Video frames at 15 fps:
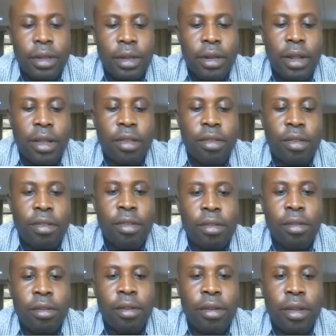Let's
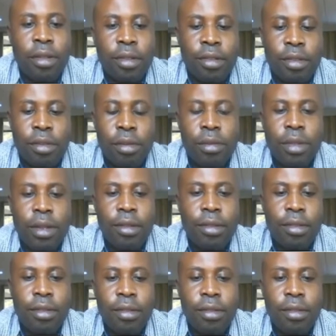call it students.